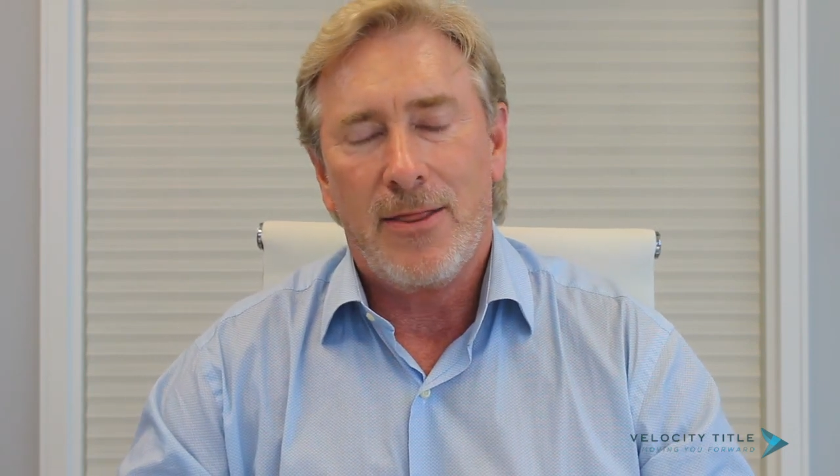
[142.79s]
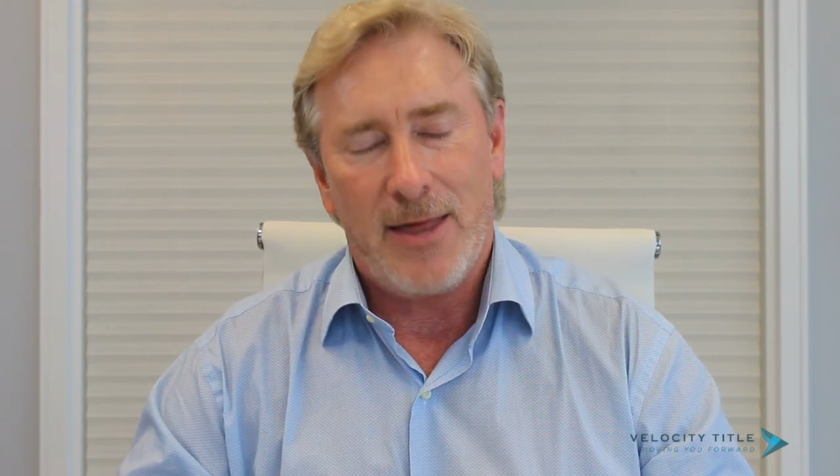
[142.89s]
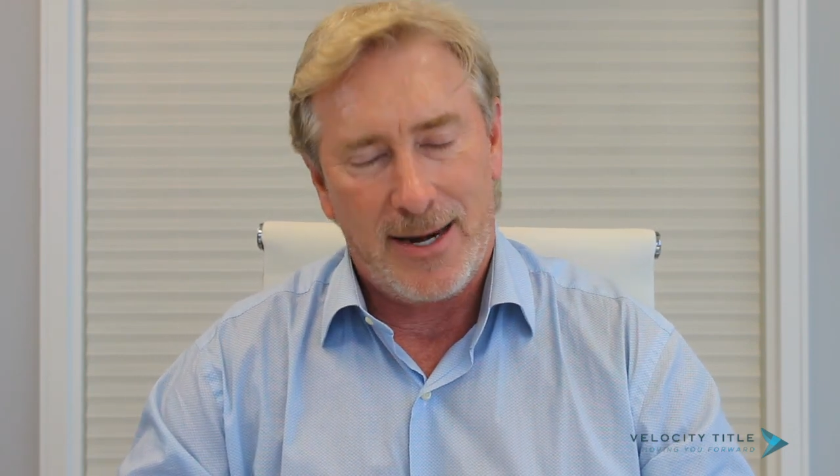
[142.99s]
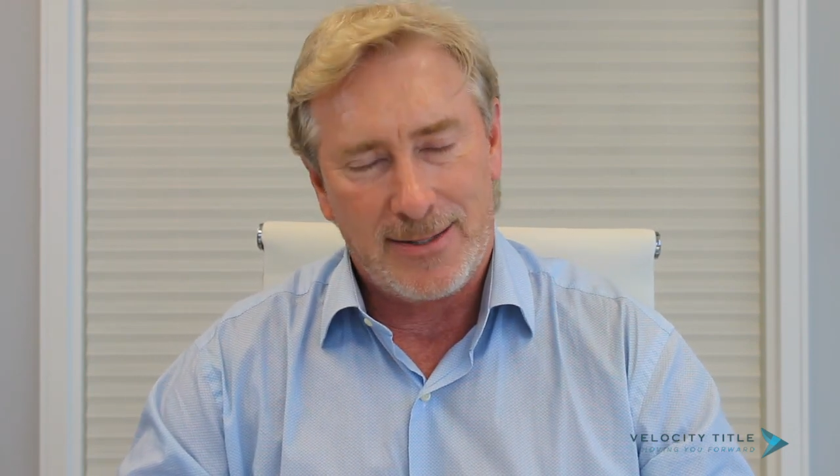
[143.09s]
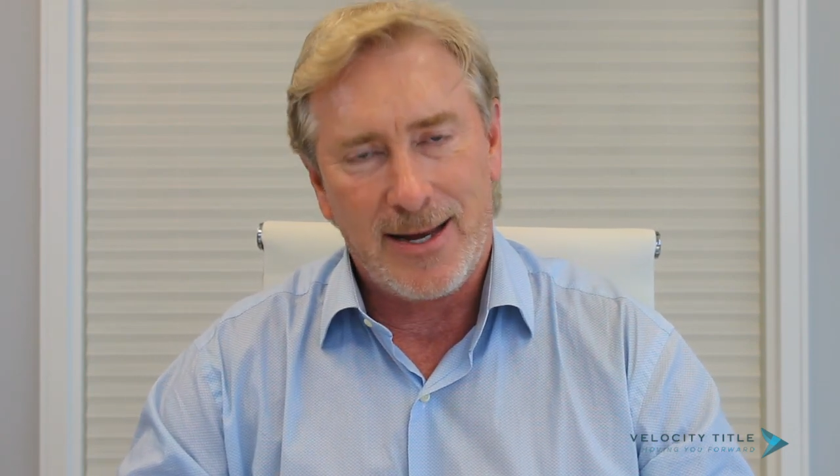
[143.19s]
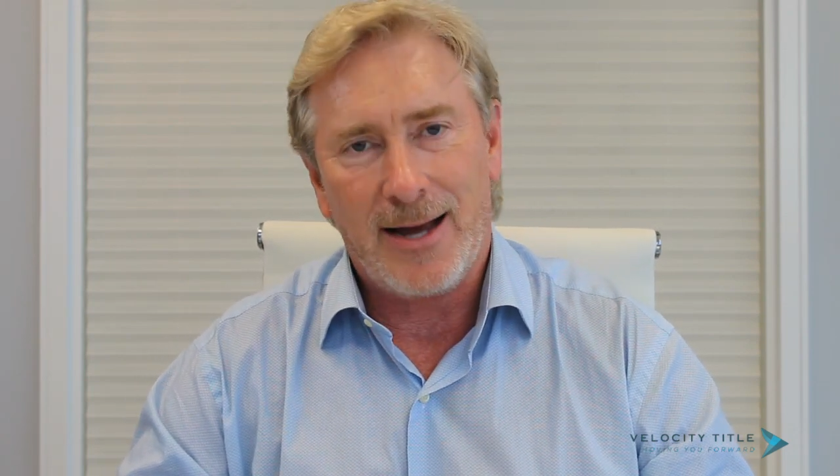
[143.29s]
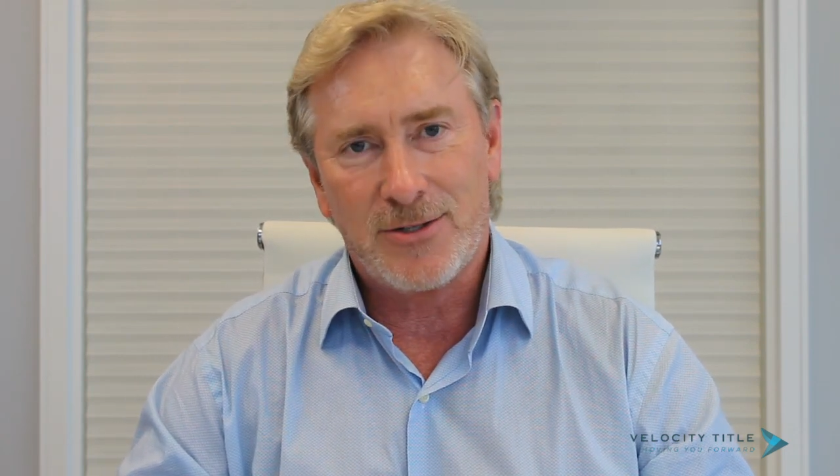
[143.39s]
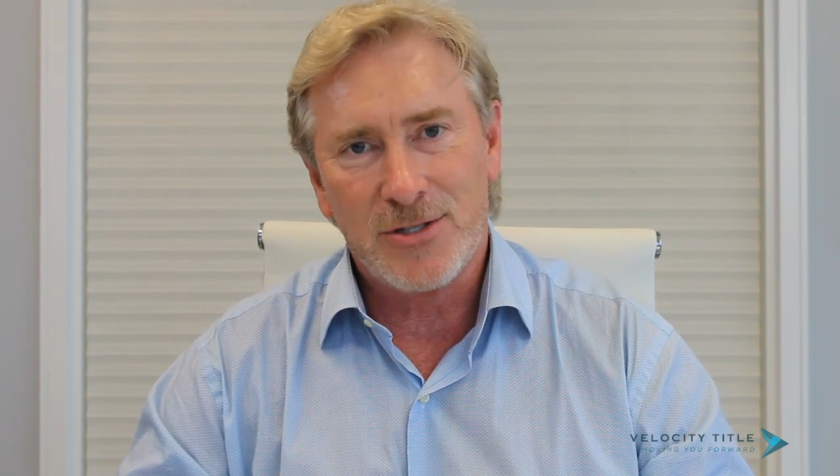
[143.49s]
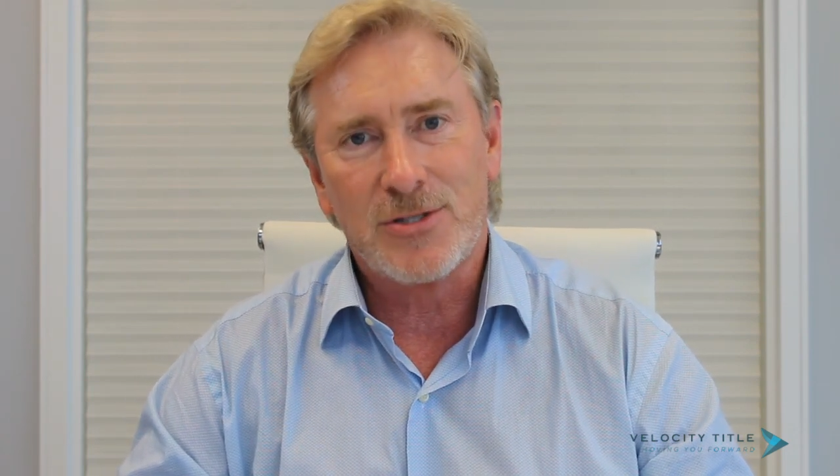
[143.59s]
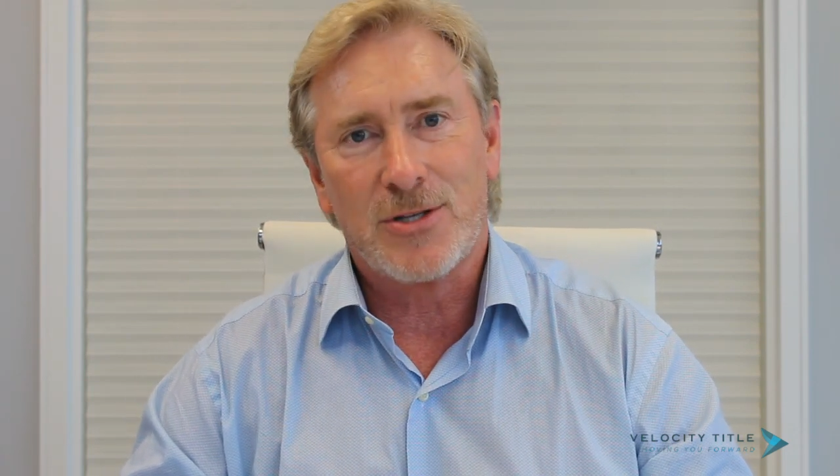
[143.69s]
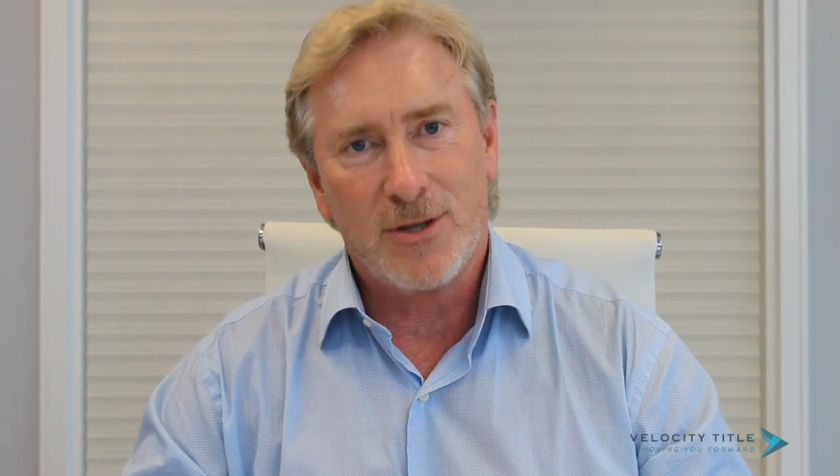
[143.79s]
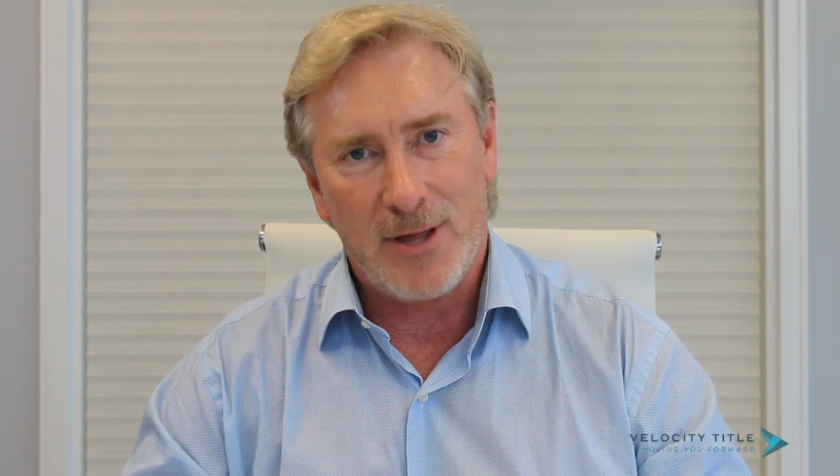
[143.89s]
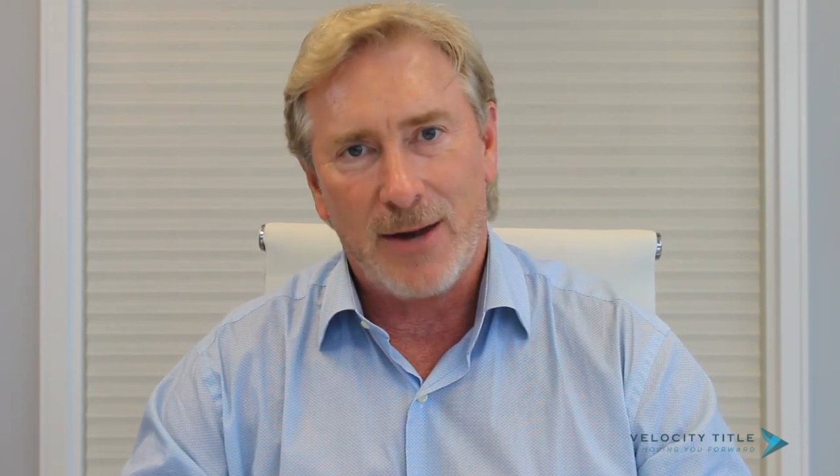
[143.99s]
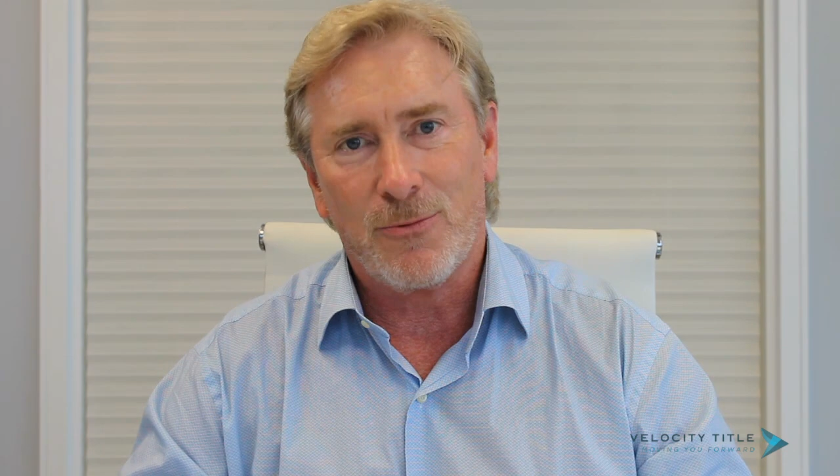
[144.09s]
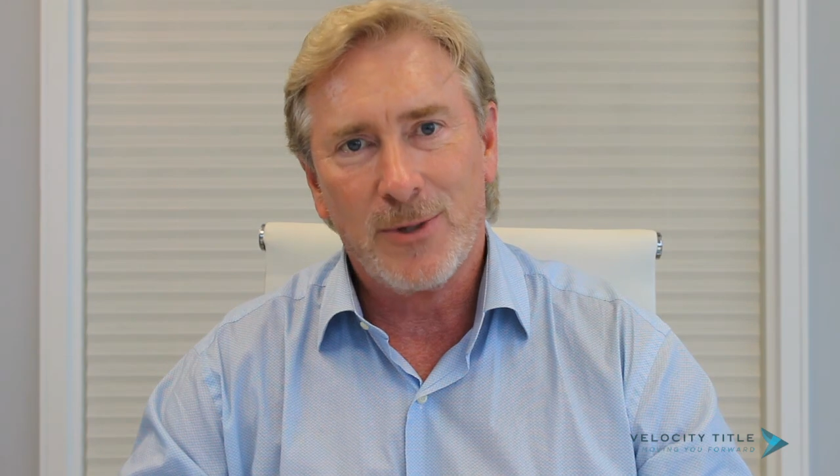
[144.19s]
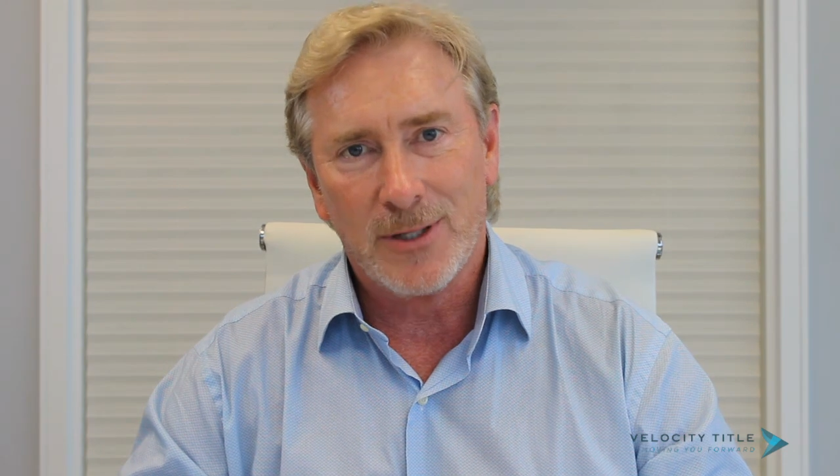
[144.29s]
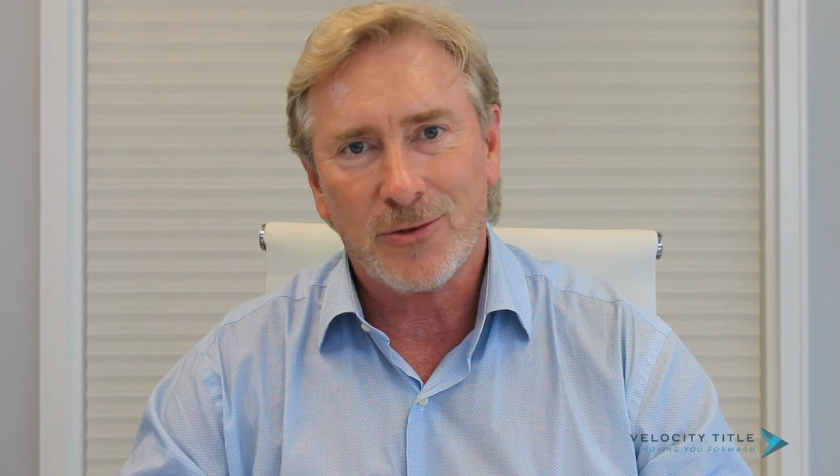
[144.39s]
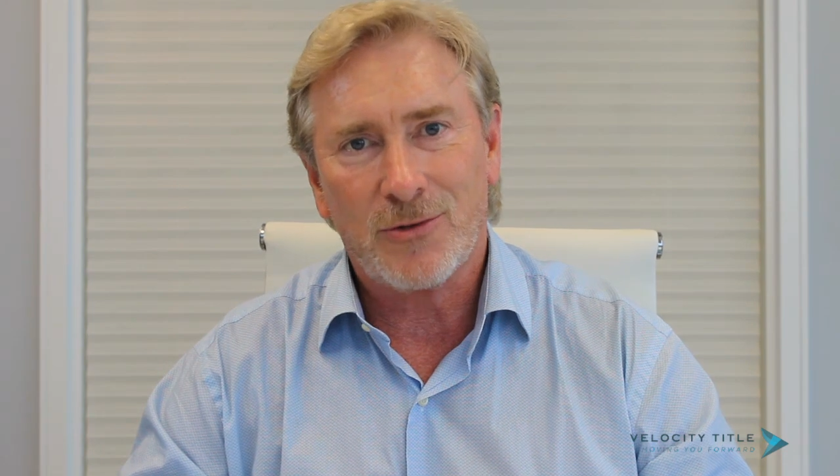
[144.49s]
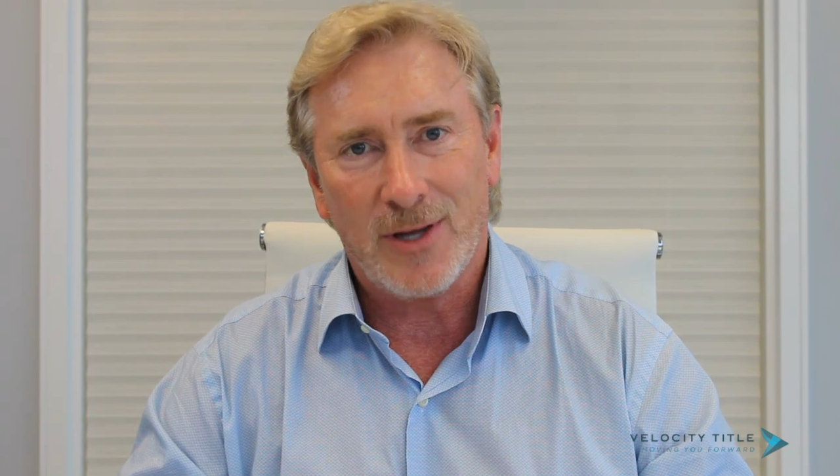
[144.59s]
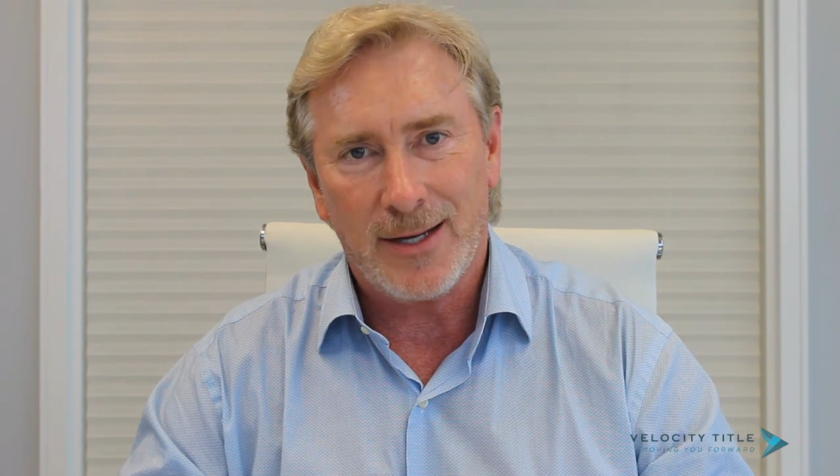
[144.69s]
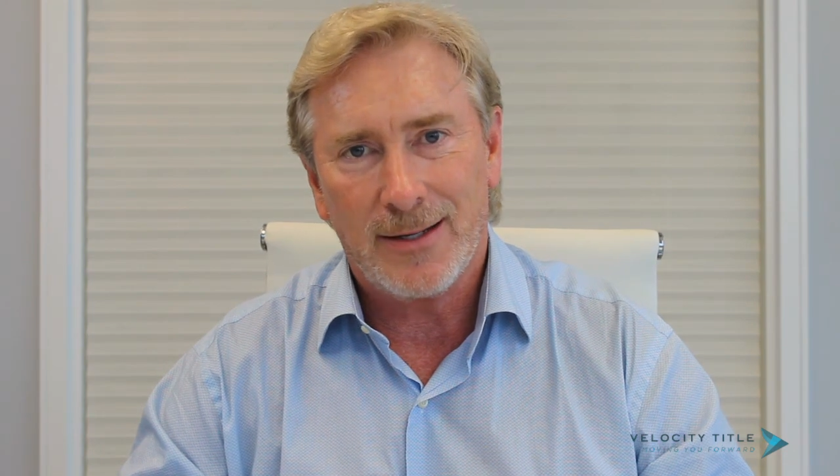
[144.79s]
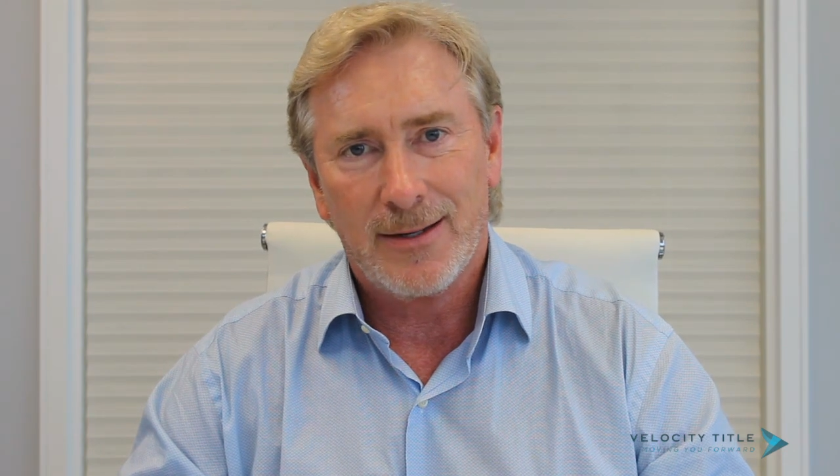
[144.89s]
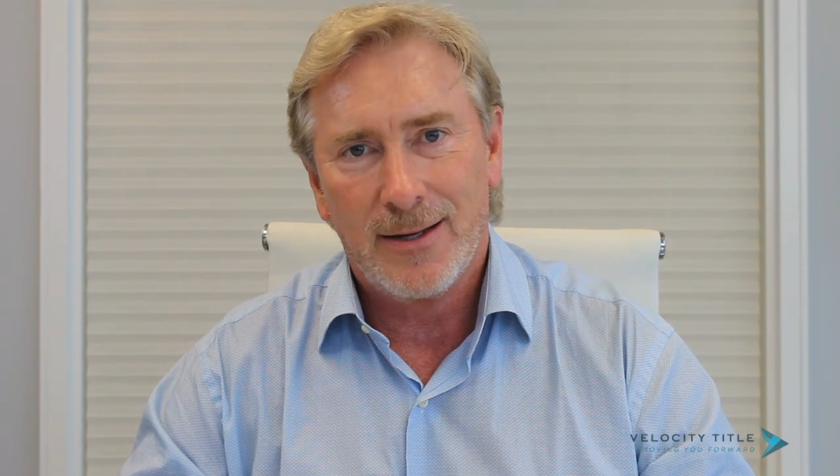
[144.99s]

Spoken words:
that attaches to that real estate.